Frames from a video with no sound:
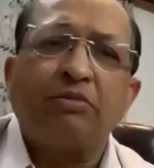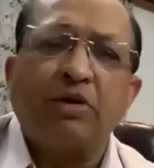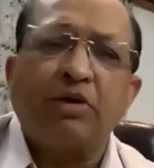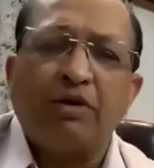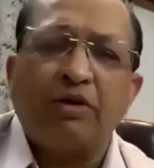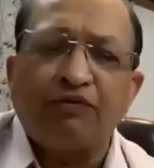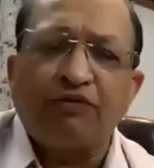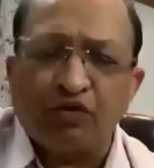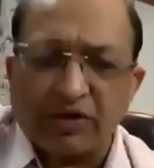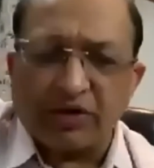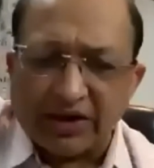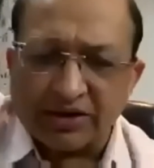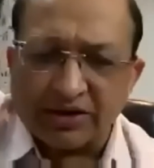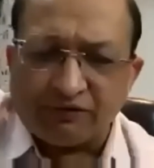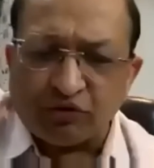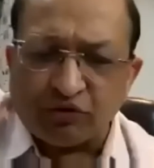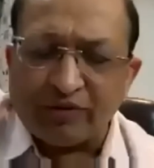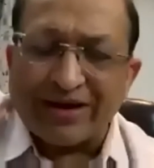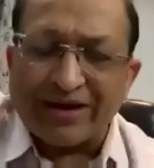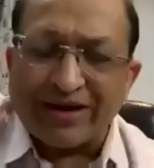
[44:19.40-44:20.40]
if you take the
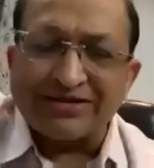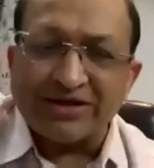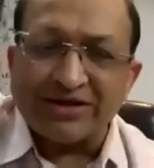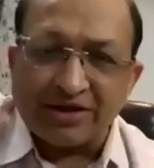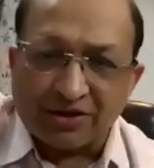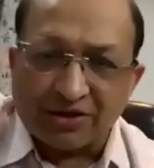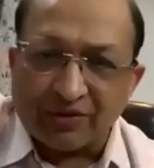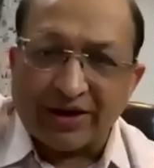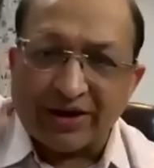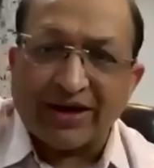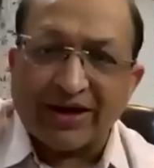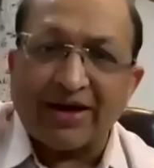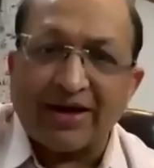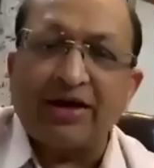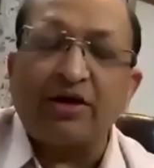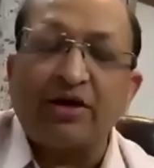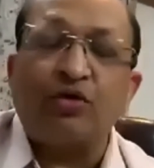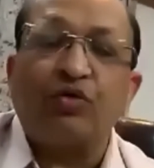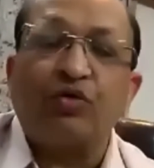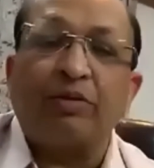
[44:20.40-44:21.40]
flu vaccine today,
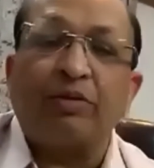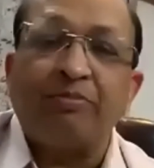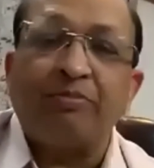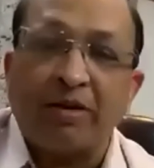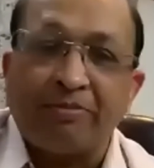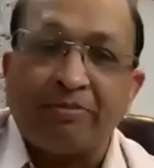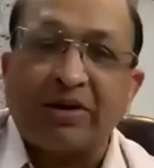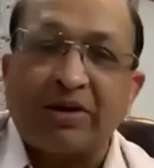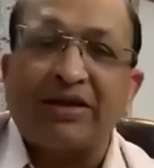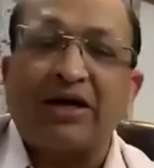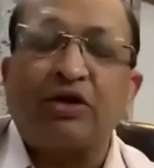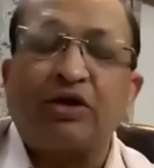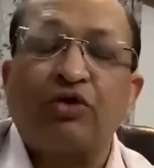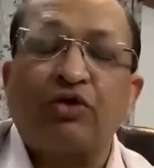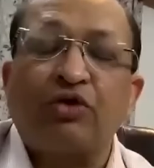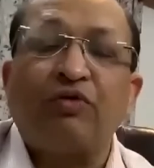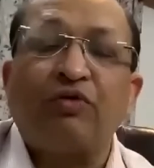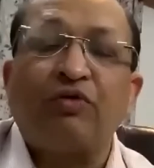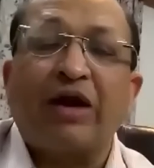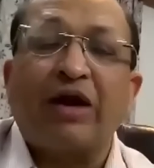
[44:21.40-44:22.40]
you remember that you will
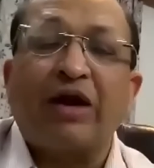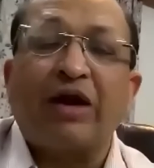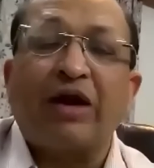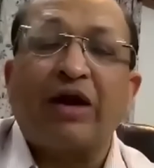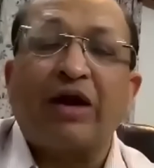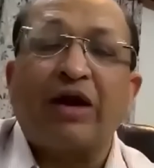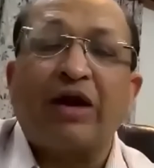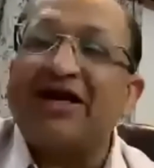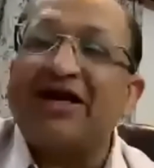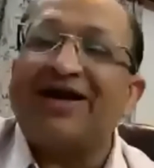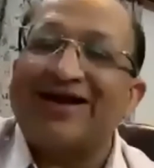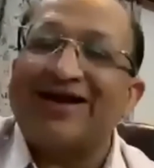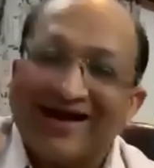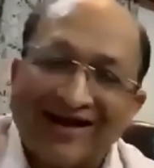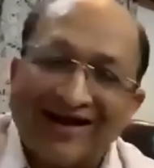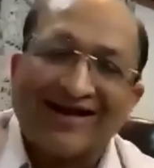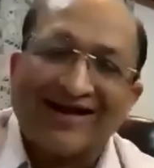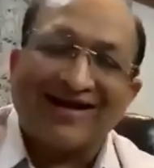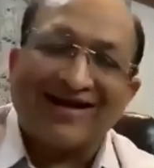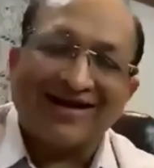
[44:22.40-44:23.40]
have to take it
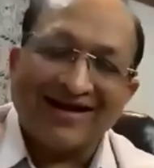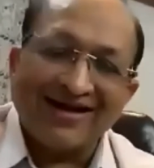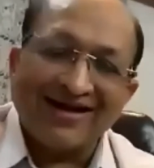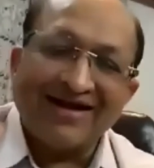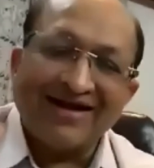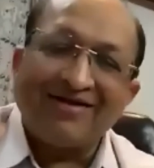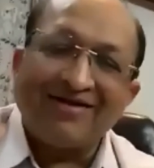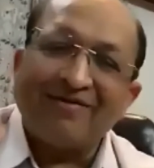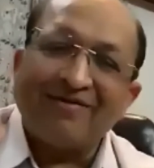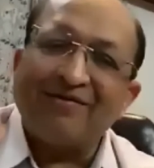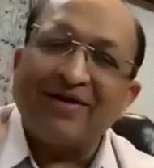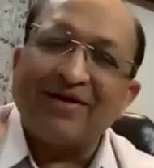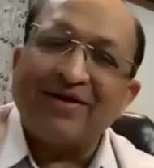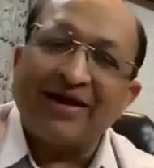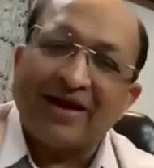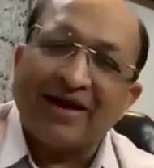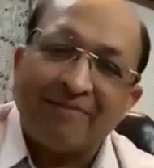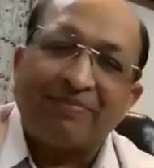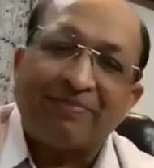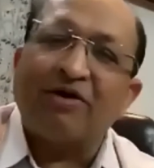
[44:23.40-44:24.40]
again in
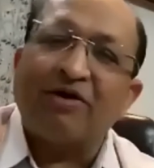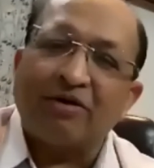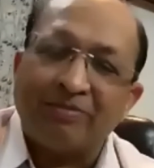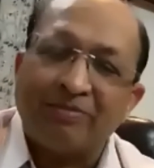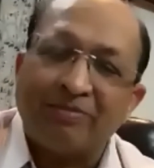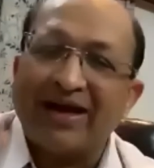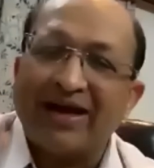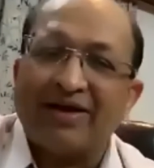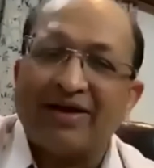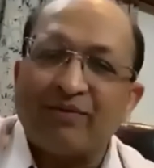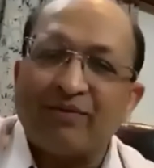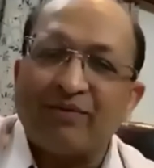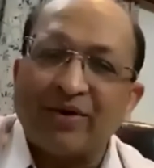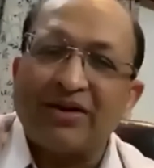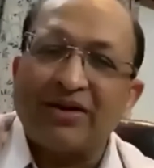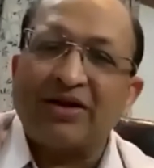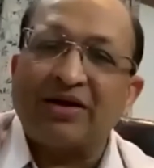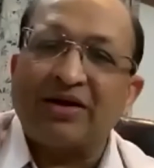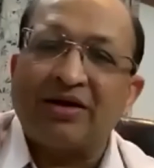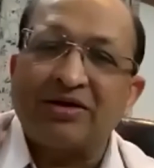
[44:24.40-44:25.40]
April or May
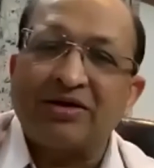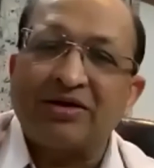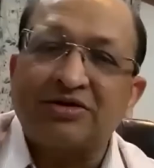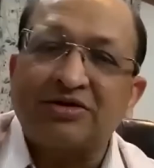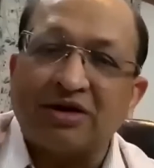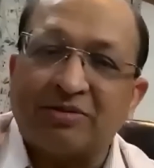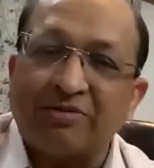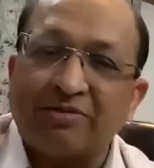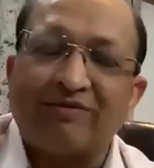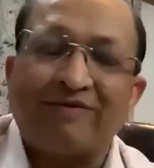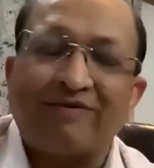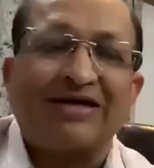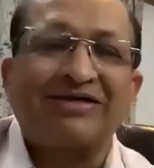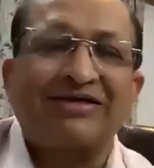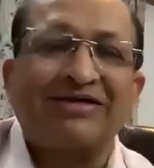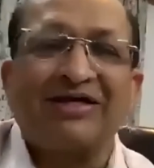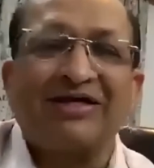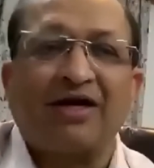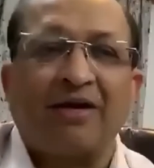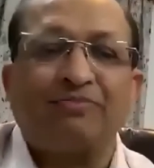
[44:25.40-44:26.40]
when the summer
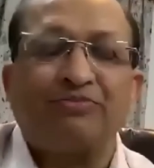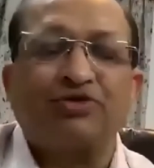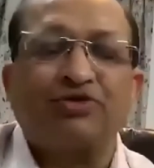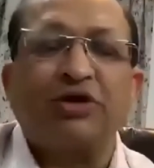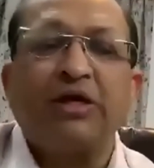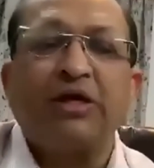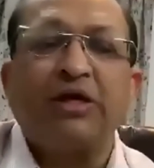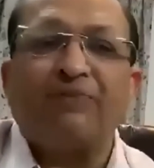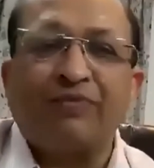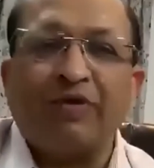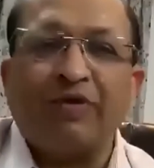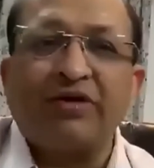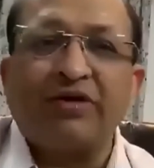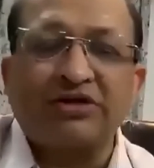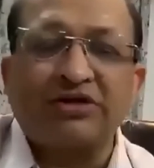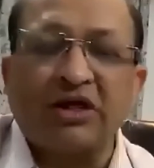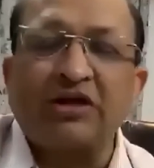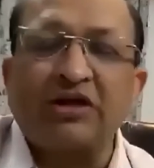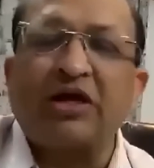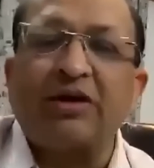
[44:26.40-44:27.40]
vaccine comes, when the
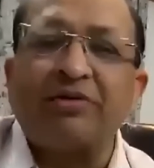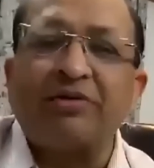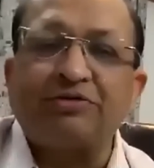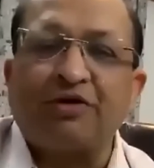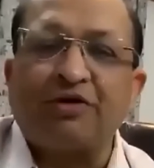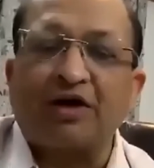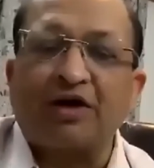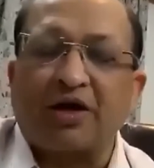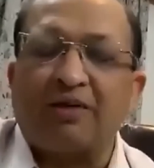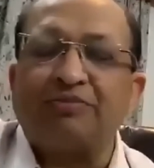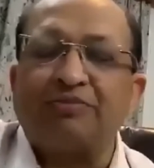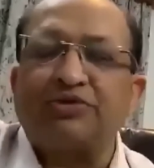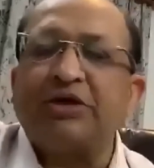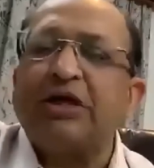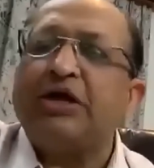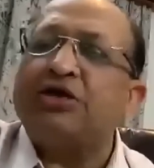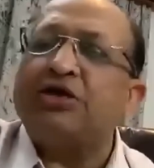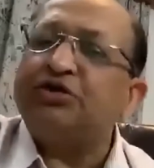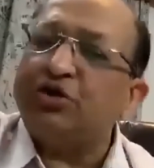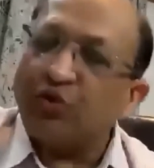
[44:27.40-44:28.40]
southern hemisphere comes.
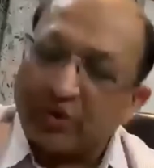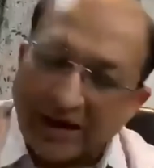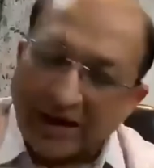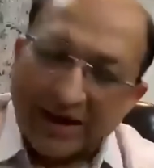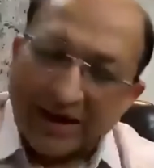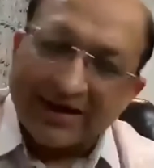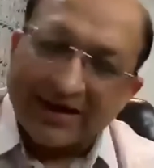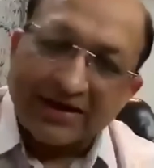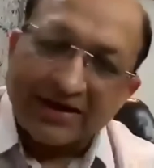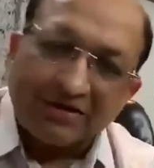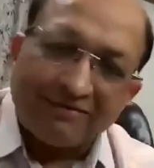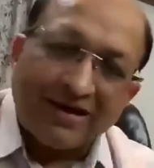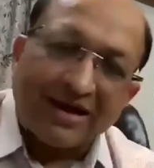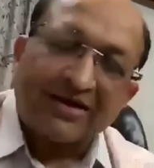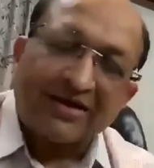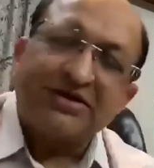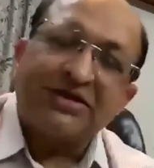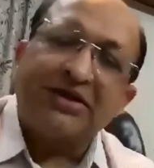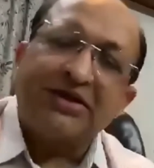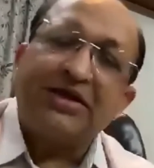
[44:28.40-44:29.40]
So you can take the
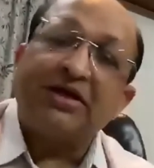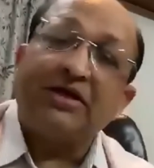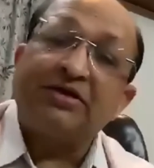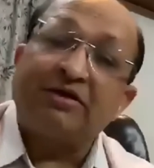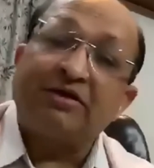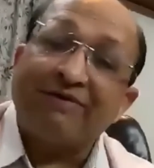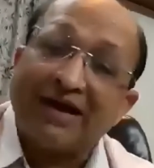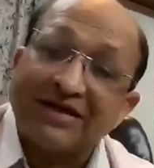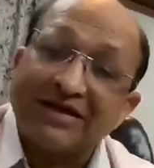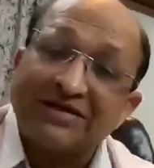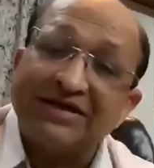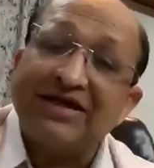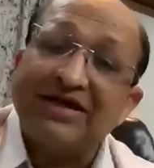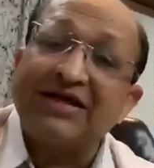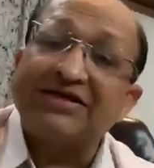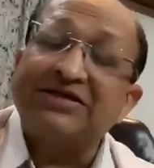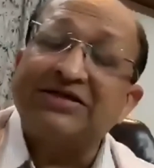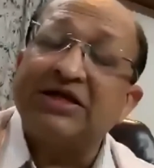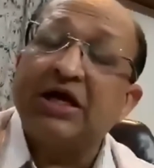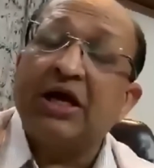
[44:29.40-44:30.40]
vaccine. The vaccine
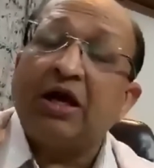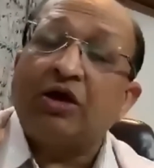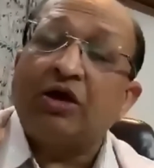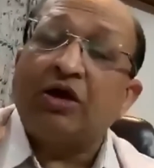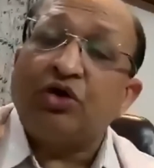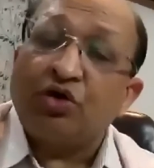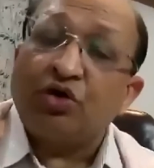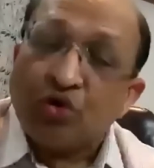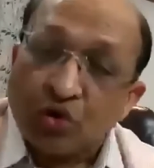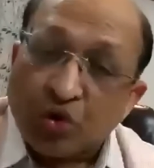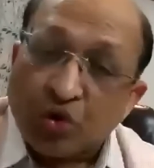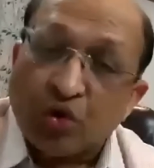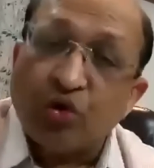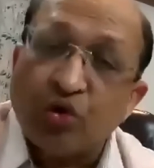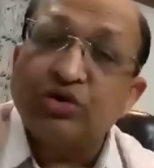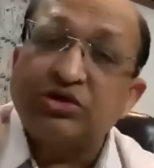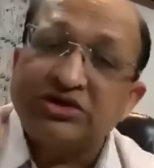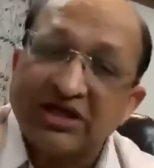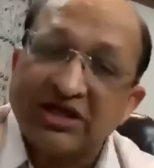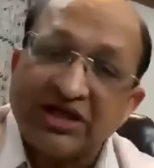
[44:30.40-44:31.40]
has
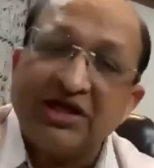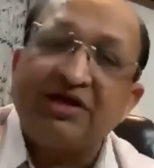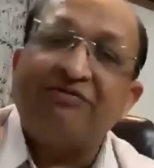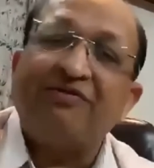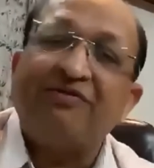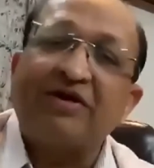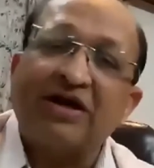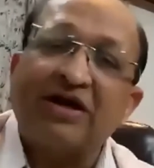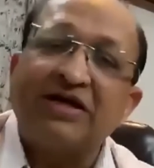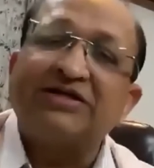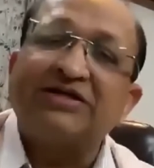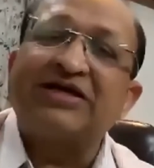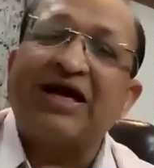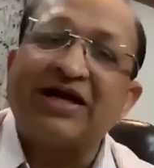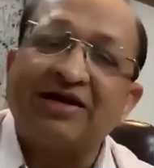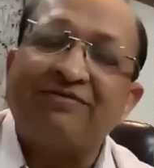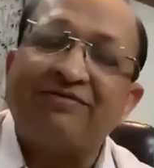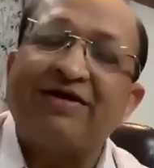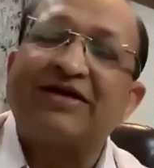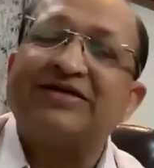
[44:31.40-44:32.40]
no significant
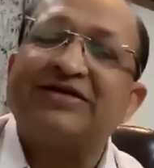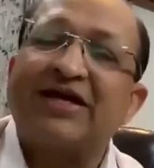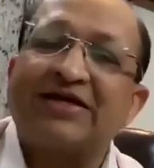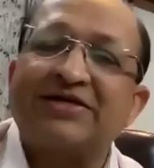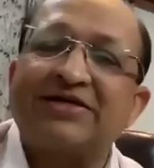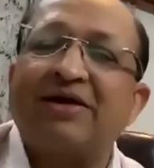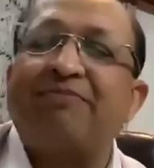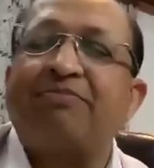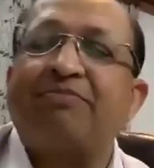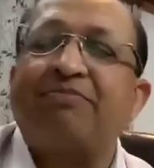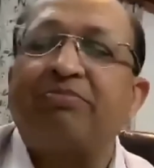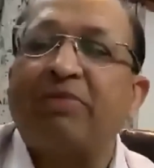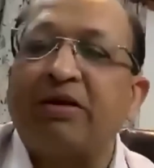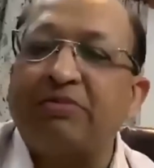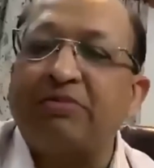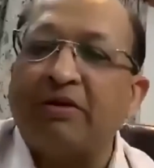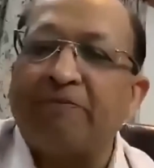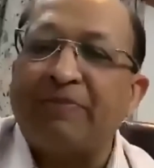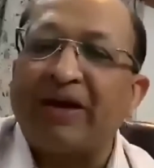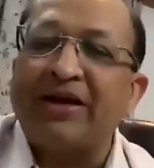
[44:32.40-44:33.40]
side effects except
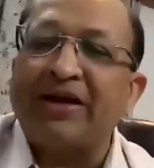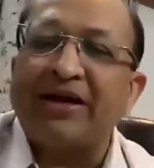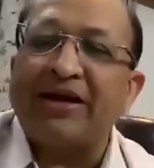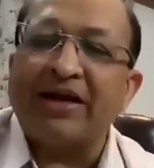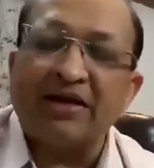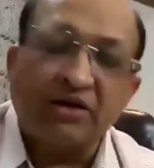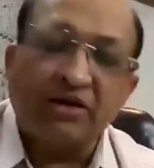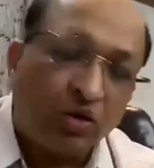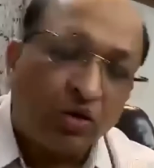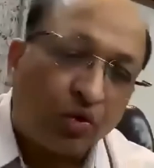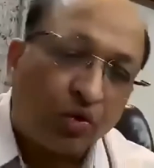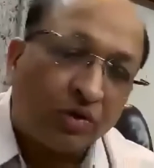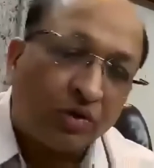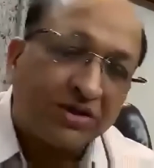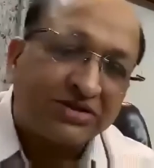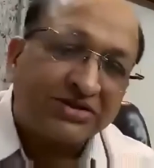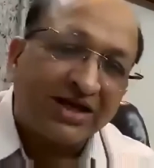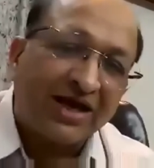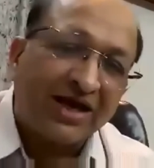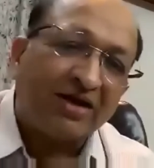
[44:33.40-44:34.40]
maybe pain at the local
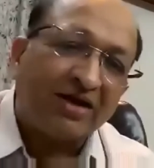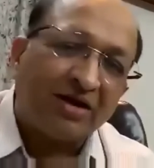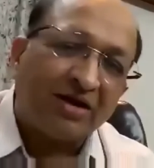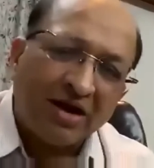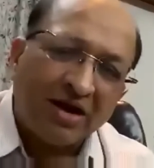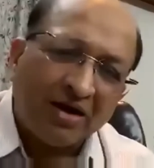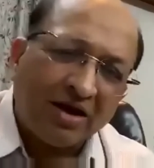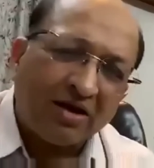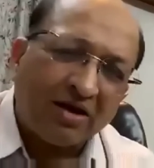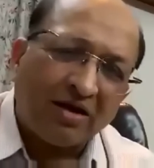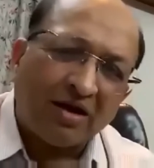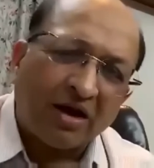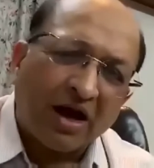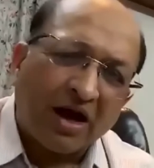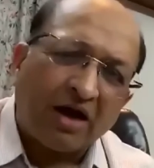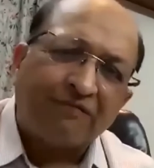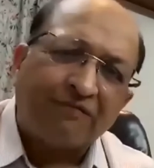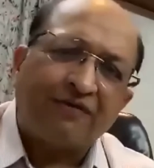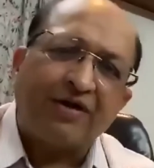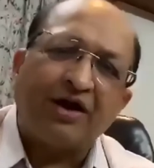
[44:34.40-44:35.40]
site,
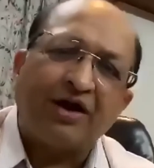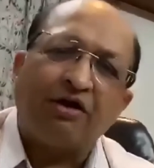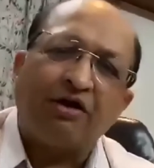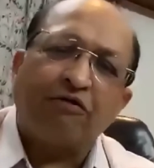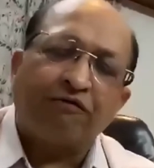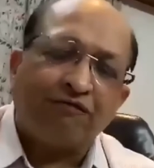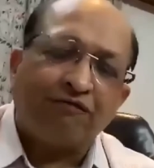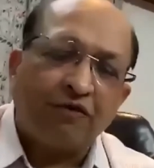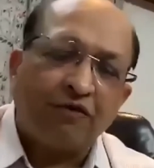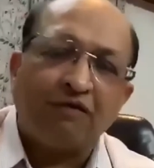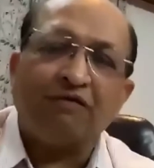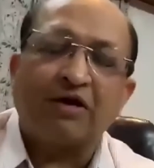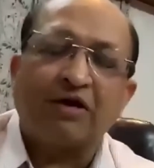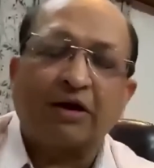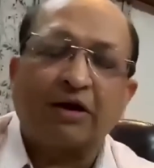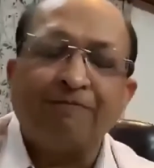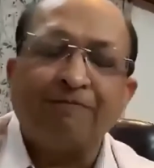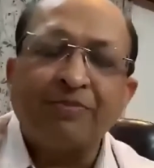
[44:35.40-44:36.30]
half a day of fever.